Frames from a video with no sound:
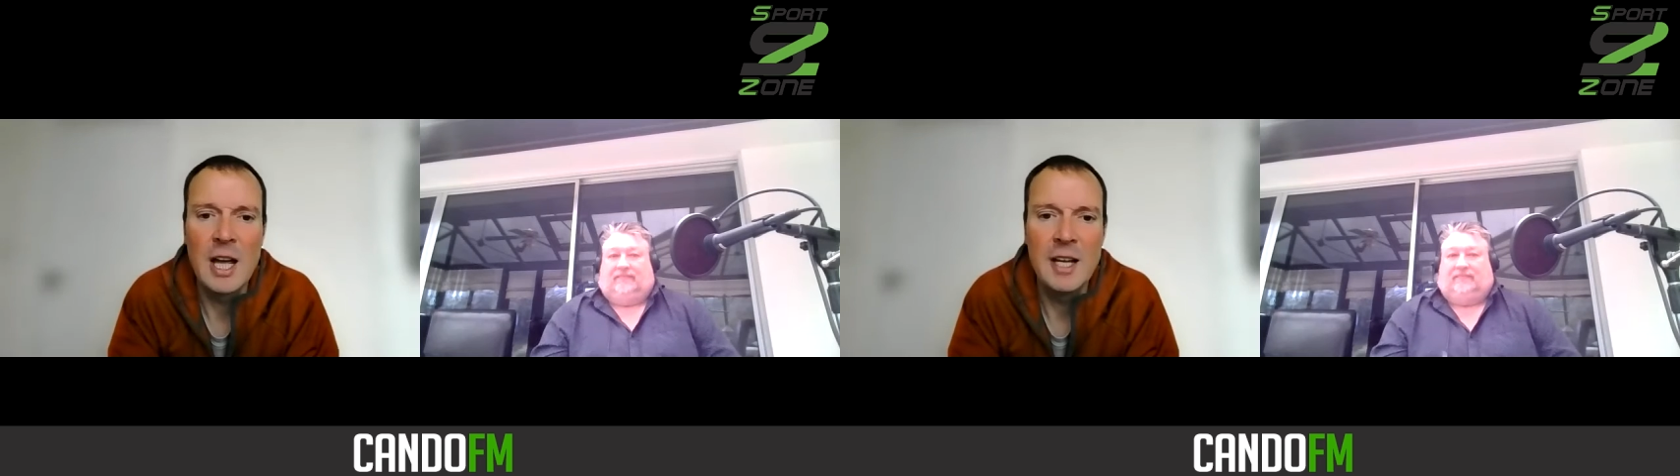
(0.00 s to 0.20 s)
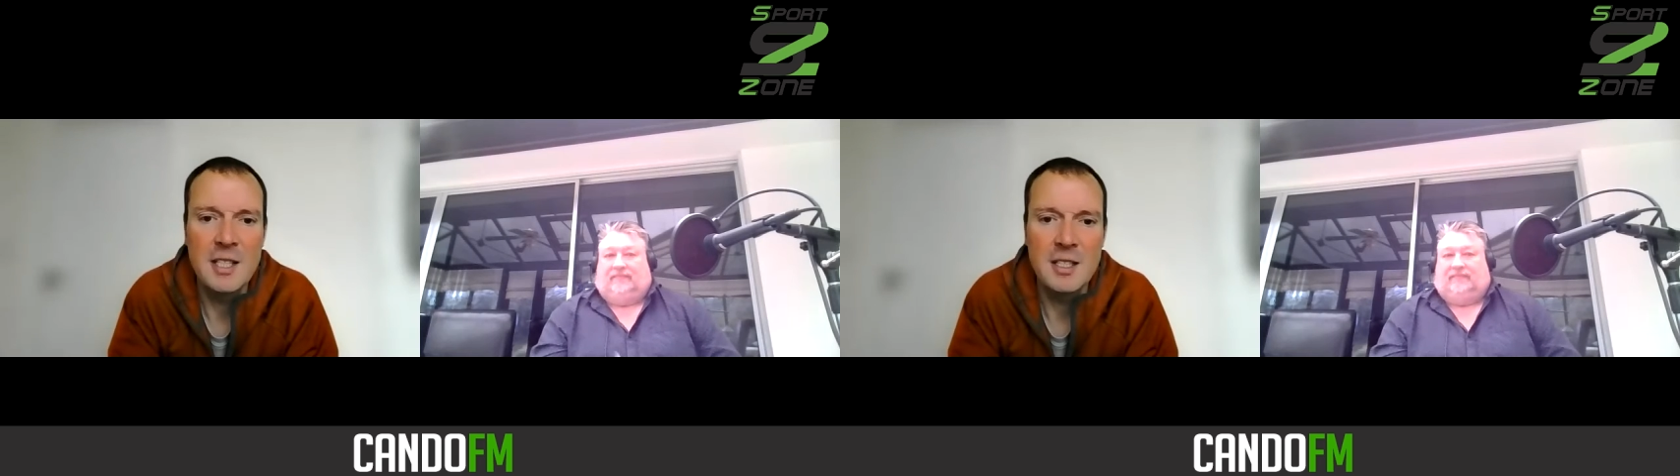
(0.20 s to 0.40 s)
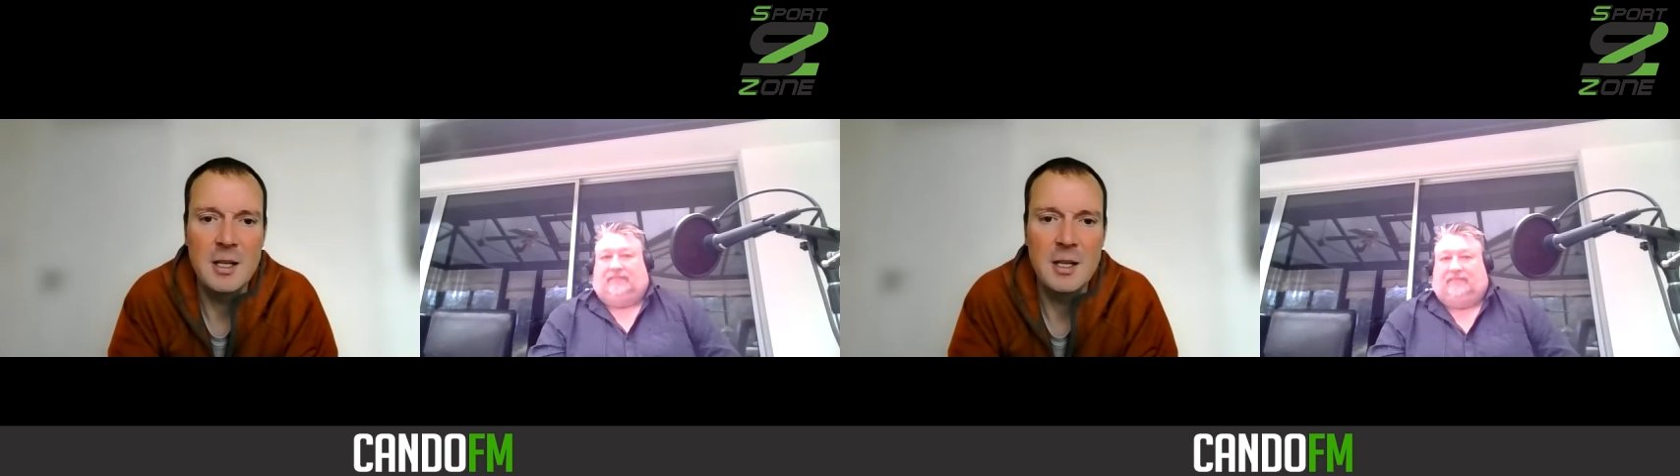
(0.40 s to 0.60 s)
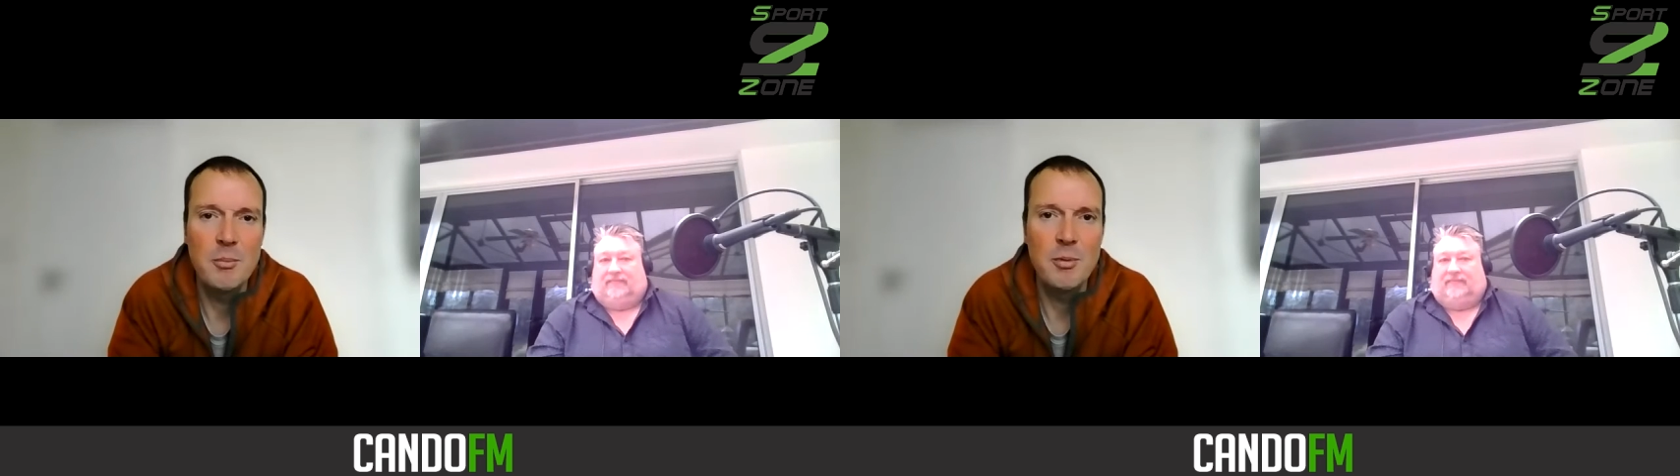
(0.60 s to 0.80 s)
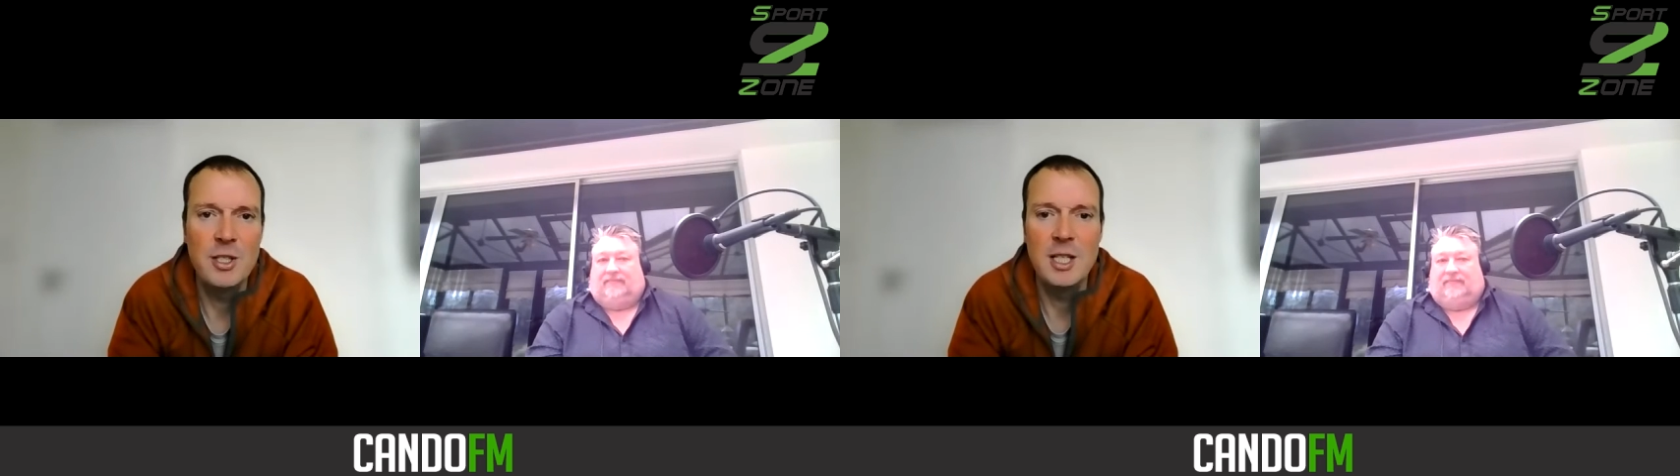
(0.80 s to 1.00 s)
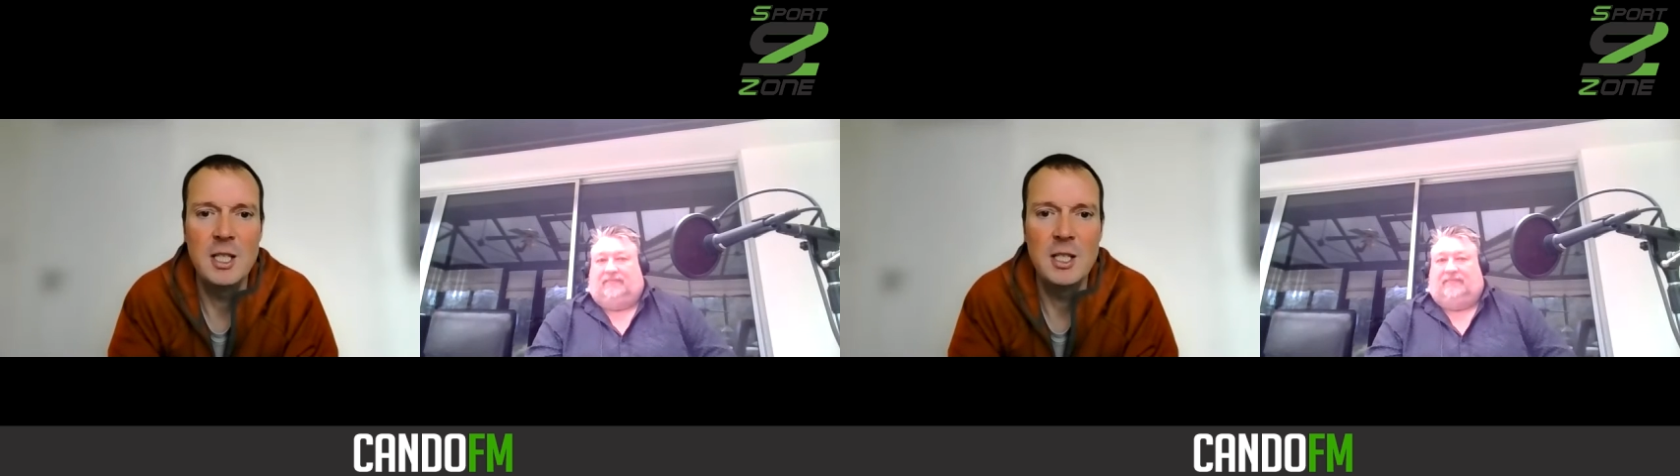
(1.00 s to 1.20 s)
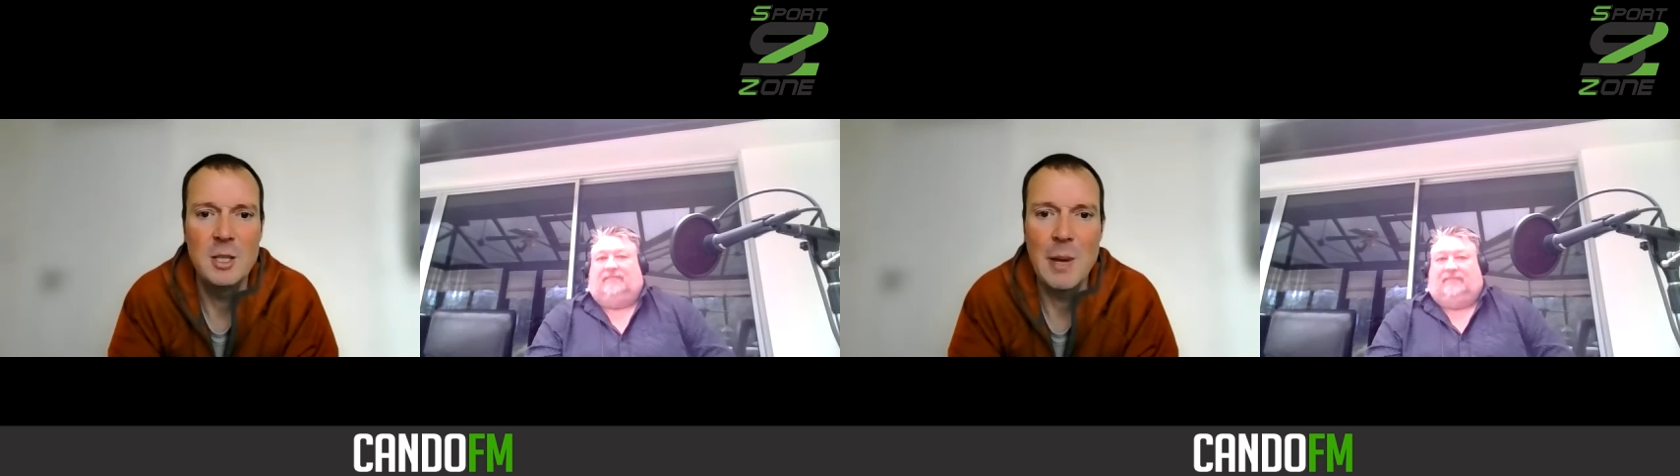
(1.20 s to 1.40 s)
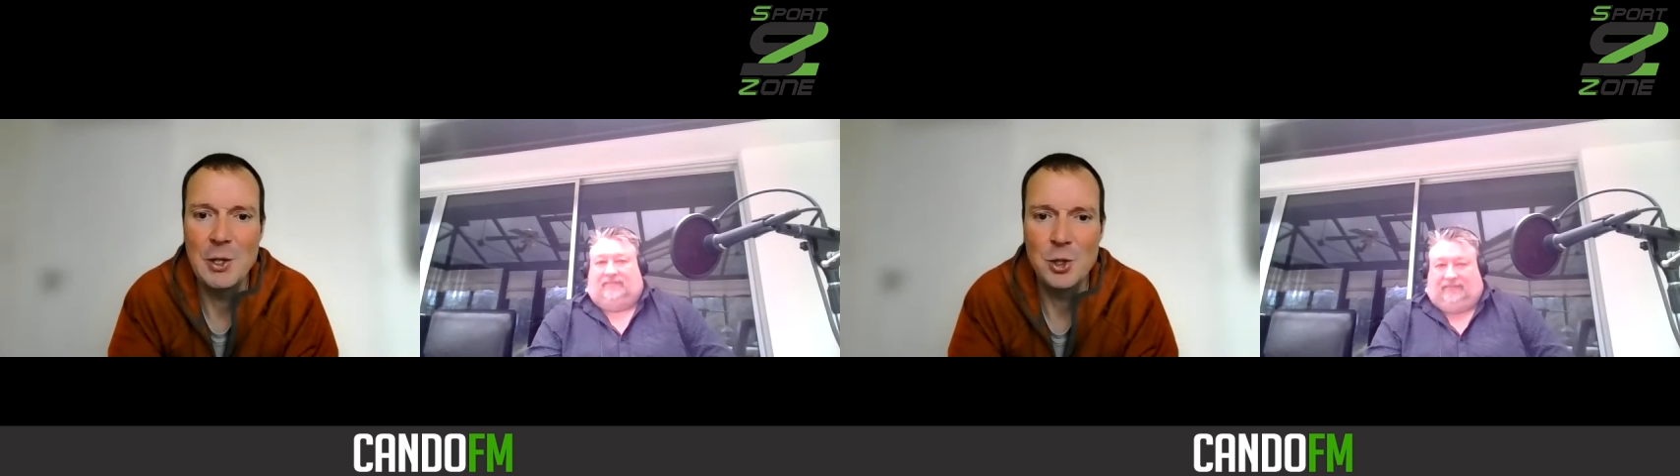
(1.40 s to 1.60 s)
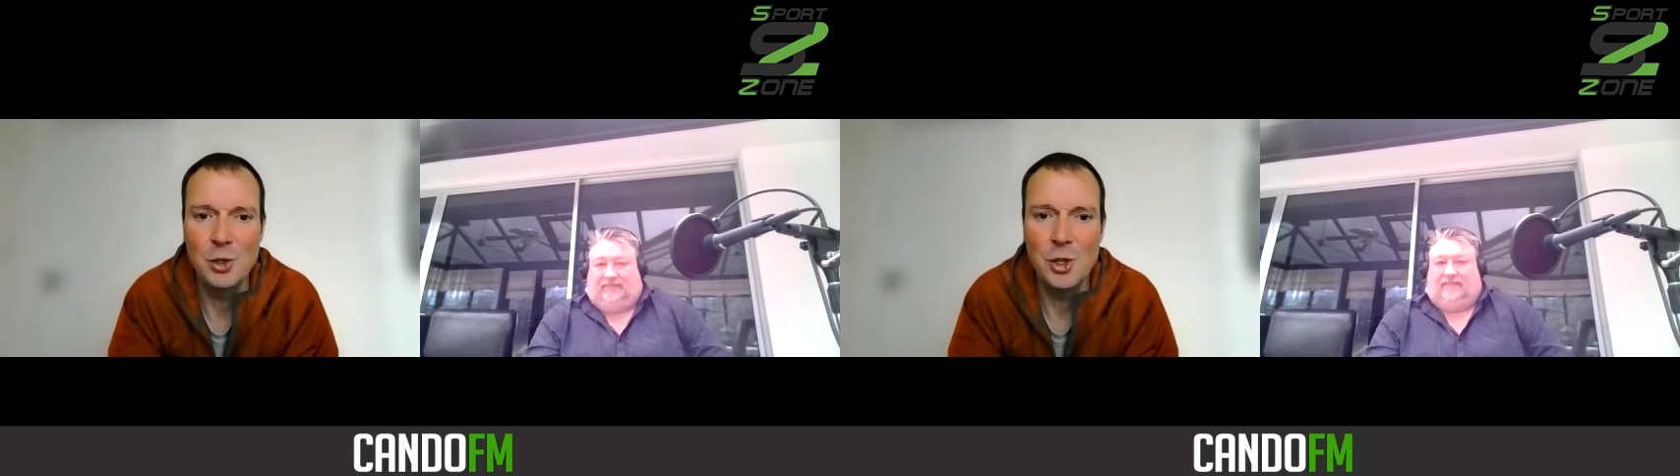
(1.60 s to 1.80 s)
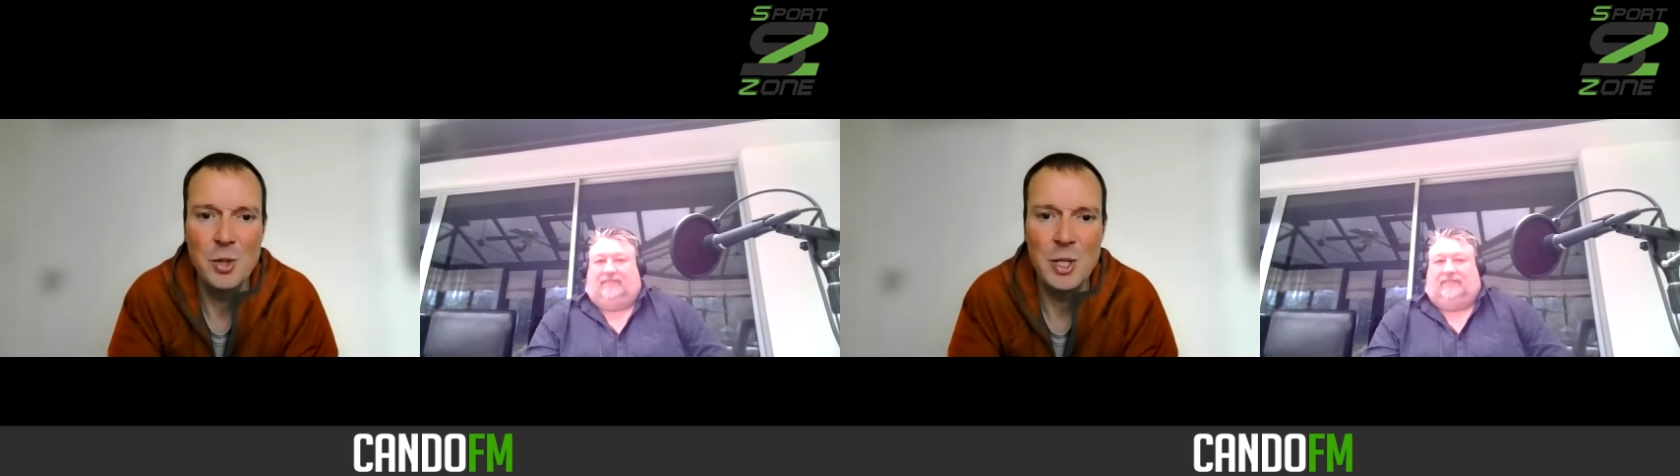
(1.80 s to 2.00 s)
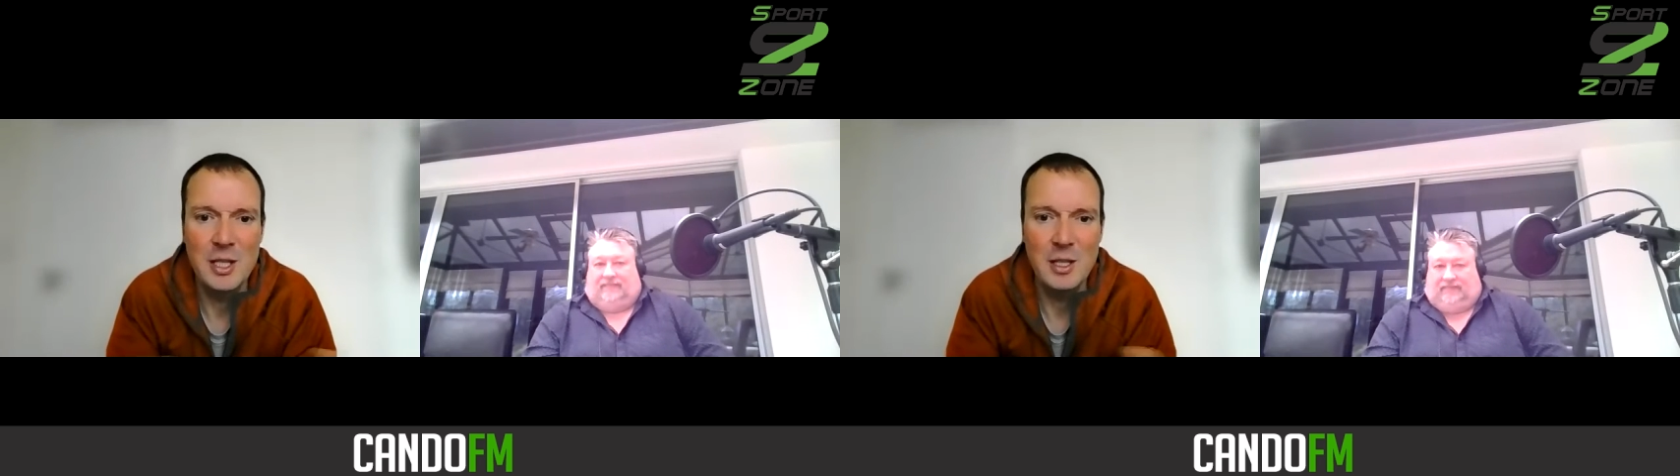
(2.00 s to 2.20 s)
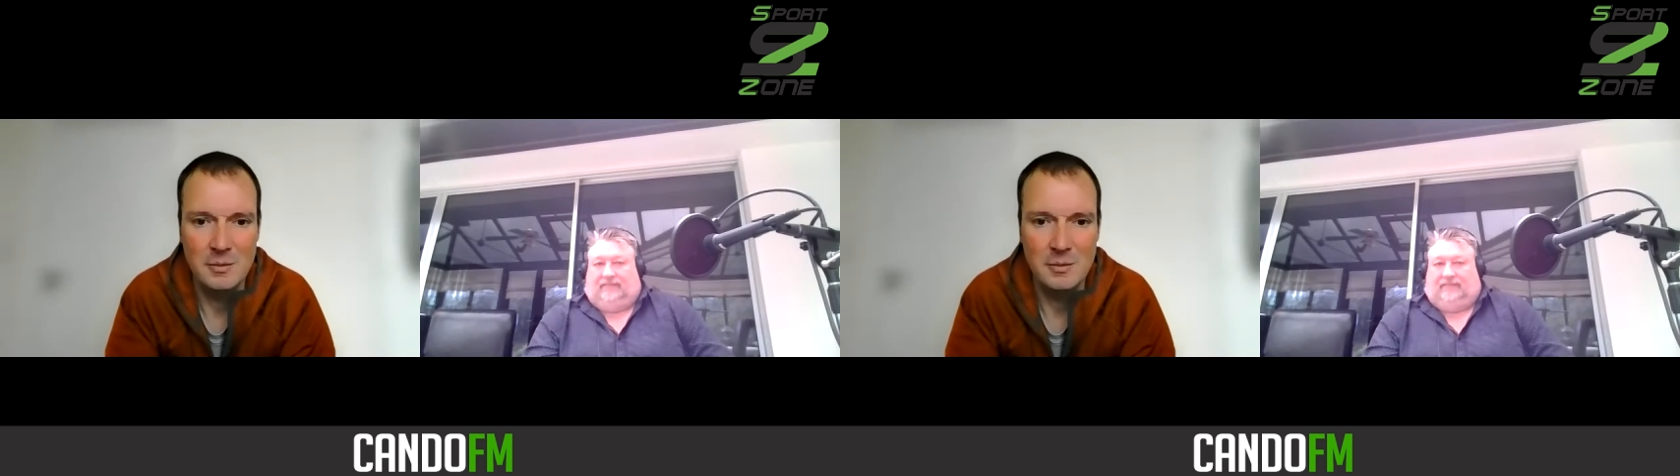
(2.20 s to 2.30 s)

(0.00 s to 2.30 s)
Lights. It's a pretty special, unique